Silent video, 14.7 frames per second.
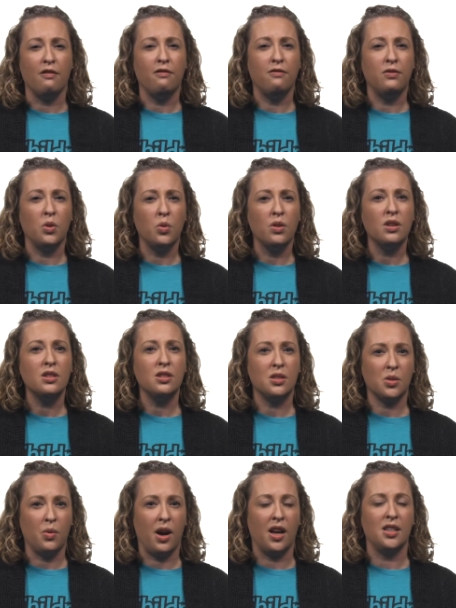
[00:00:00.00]
four
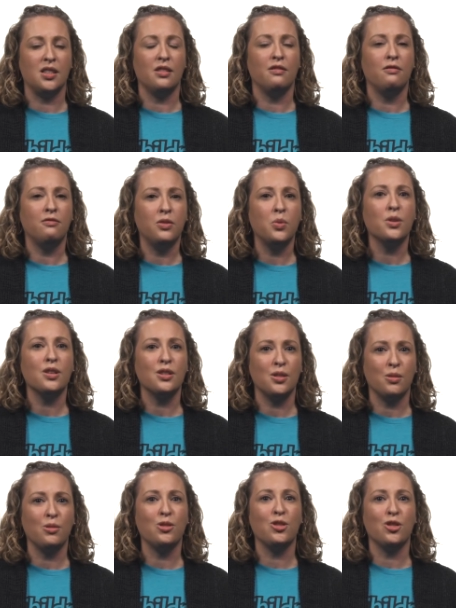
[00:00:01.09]
squads of four
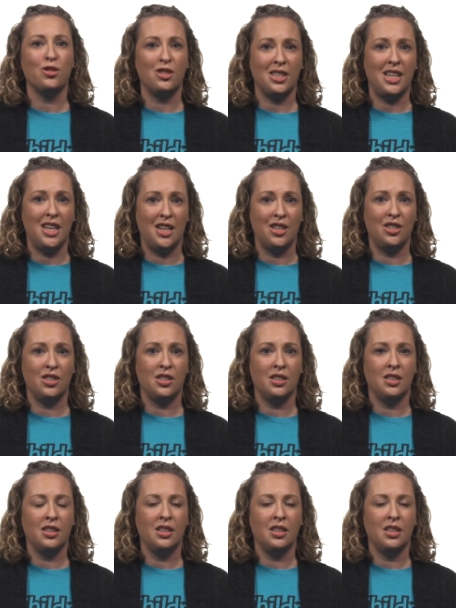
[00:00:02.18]
soldiers each.